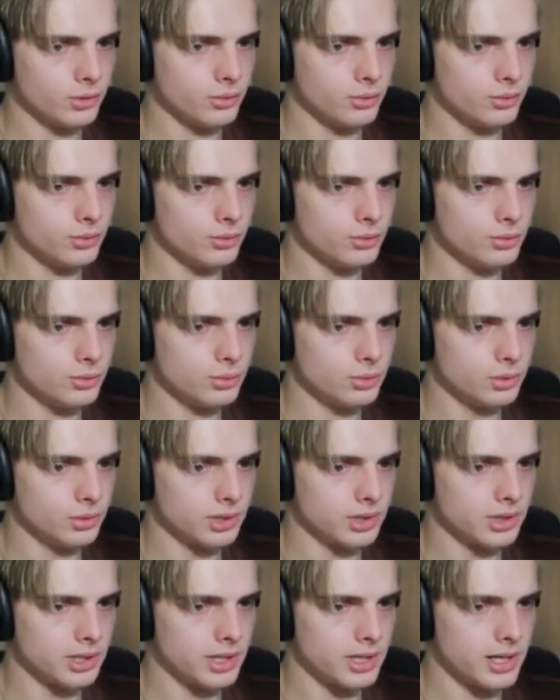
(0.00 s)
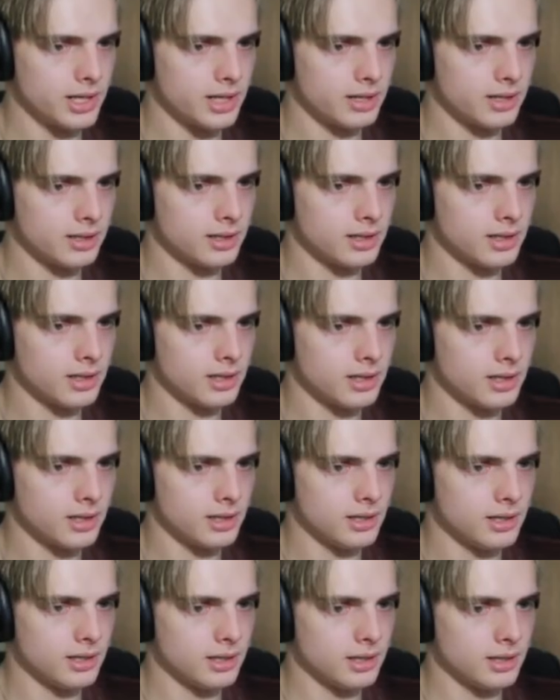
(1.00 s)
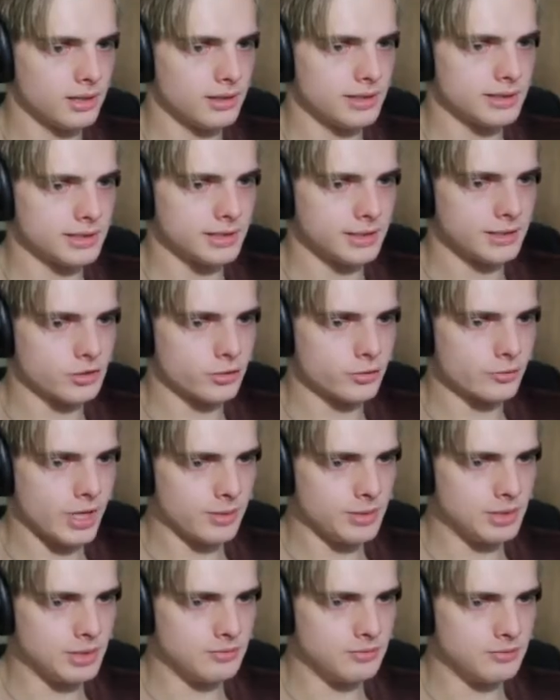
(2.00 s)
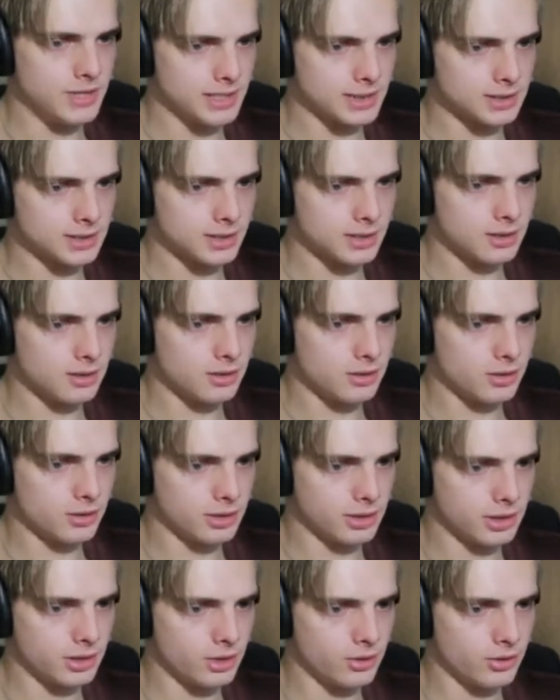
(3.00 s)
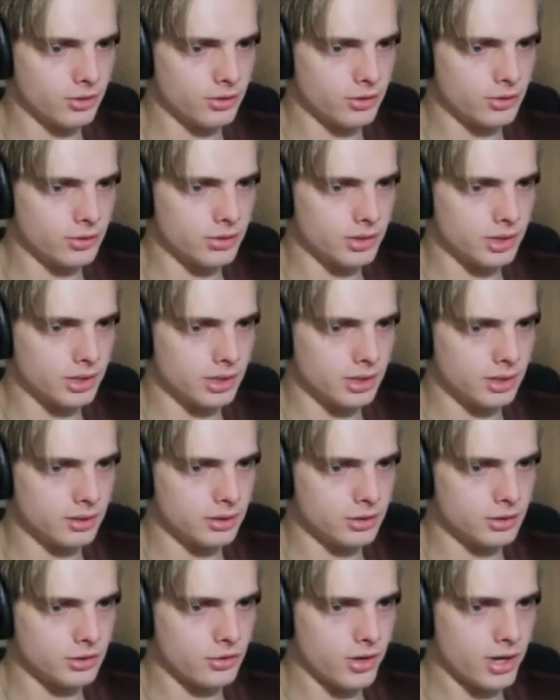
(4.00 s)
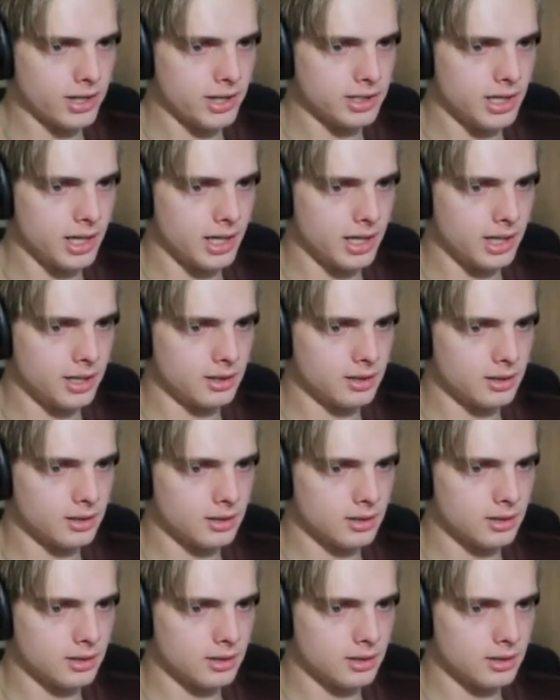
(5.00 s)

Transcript: Ooh, look at that. This does remind me of Destiny, though. Like, going through the Dreadnought.